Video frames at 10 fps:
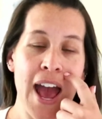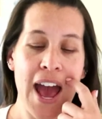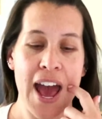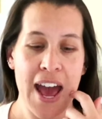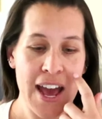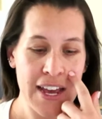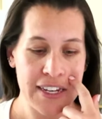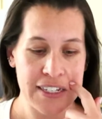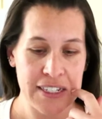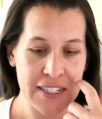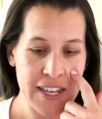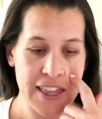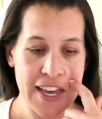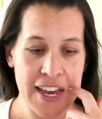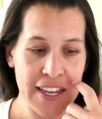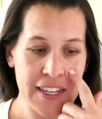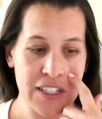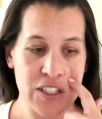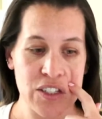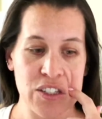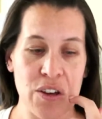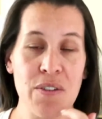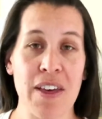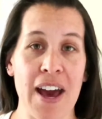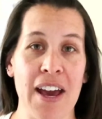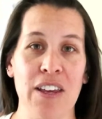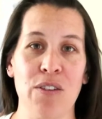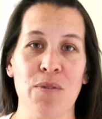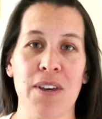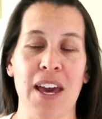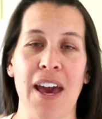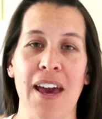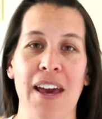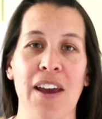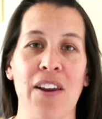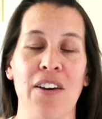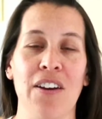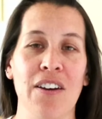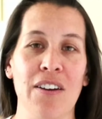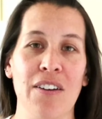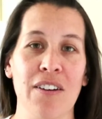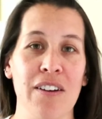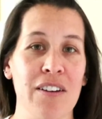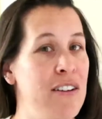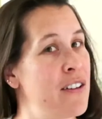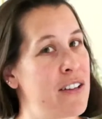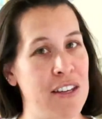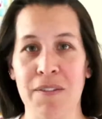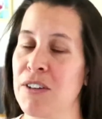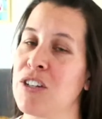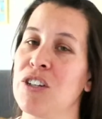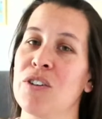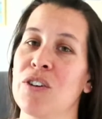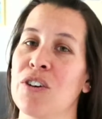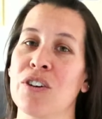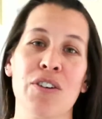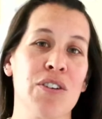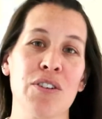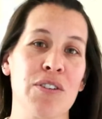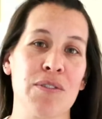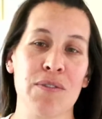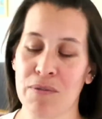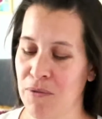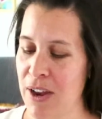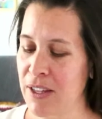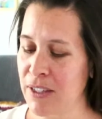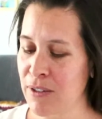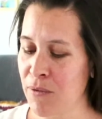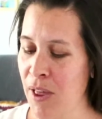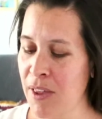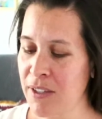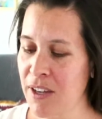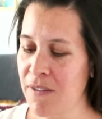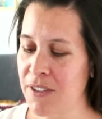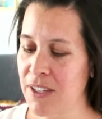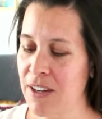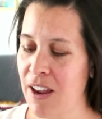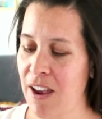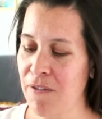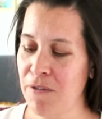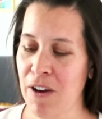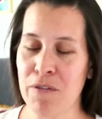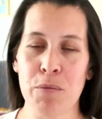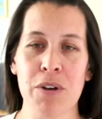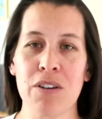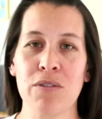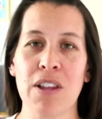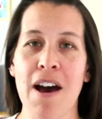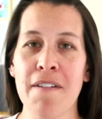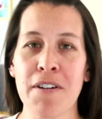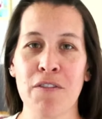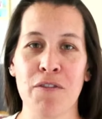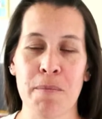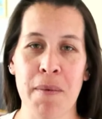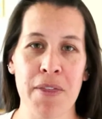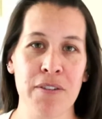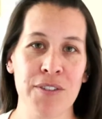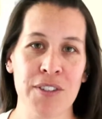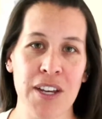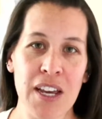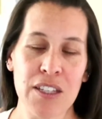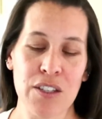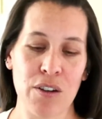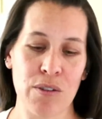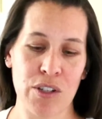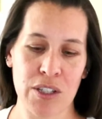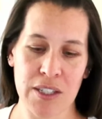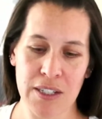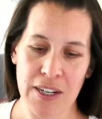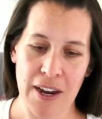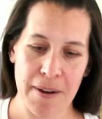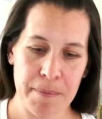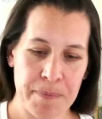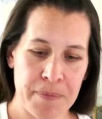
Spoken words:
And that is so that you can give it to your friends and relatives and everybody you love for Mother's Day. So just in time.